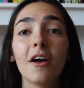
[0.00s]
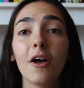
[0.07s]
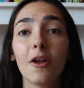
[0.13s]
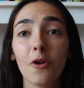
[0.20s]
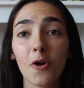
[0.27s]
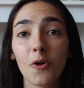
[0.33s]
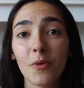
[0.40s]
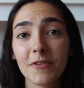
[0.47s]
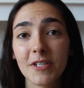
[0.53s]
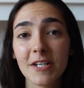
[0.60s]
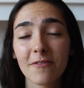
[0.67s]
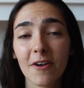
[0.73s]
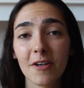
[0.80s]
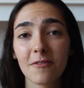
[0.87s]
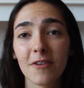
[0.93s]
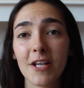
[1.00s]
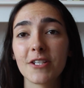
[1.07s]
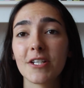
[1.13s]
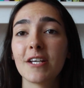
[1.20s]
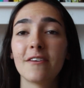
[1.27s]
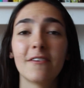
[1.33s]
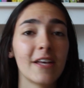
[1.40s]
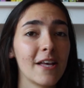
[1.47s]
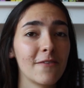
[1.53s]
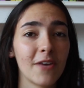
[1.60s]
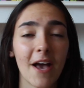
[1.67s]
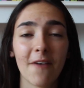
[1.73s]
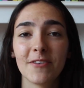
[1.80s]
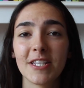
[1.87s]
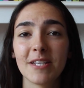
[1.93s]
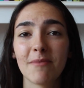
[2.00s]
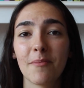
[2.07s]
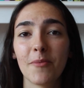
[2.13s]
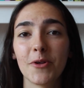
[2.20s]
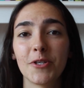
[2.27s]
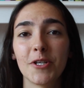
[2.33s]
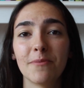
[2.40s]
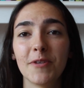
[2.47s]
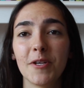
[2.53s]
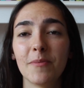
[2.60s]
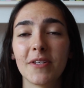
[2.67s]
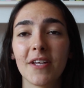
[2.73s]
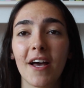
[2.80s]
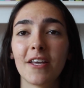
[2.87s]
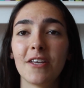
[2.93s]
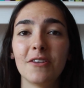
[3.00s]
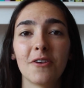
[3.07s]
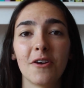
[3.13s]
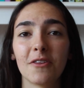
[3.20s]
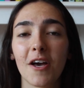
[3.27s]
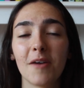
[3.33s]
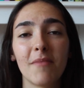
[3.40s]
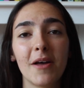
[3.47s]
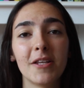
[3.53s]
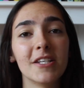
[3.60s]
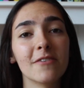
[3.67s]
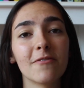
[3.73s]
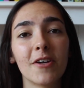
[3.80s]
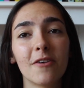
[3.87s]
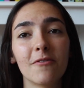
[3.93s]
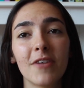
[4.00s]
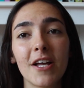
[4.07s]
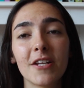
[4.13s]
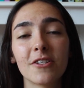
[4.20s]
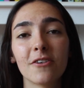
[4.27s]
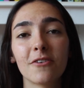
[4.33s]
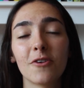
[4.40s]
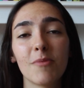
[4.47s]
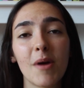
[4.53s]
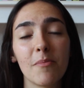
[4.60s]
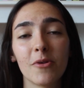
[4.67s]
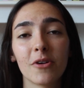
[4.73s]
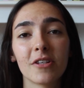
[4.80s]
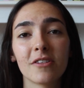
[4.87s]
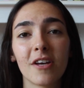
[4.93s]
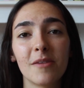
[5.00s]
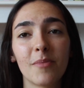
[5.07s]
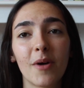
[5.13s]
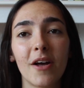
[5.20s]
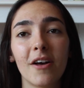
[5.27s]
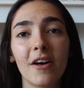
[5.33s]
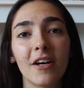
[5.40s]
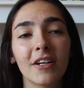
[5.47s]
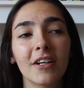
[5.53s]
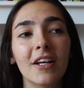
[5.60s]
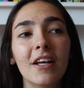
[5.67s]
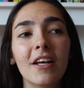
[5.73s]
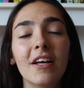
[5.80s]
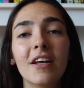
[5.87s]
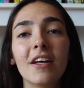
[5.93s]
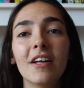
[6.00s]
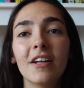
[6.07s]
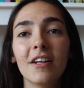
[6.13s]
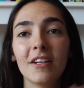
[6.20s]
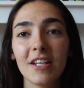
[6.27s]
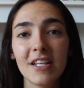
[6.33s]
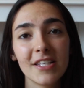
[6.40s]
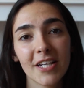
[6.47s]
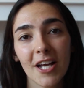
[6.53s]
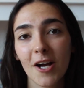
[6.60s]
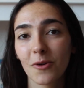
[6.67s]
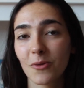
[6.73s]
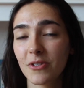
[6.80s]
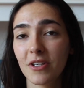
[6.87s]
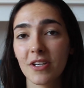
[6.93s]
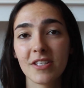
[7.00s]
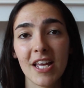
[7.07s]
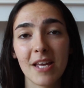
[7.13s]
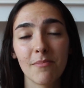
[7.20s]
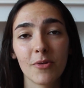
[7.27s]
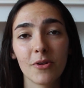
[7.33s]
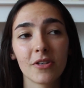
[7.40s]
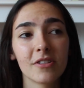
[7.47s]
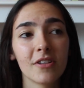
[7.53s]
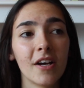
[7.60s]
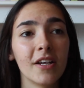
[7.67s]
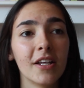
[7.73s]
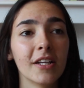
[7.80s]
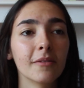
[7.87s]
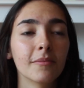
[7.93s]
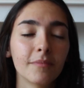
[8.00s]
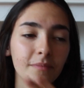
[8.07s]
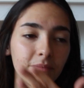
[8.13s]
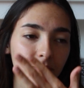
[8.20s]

along with Giovanna Fletcher, who, if you haven't seen my BookTube newbie tag, you know that I met Giovanna Fletcher and got my book signed by her. Lindsay Kelk was at the same book signing.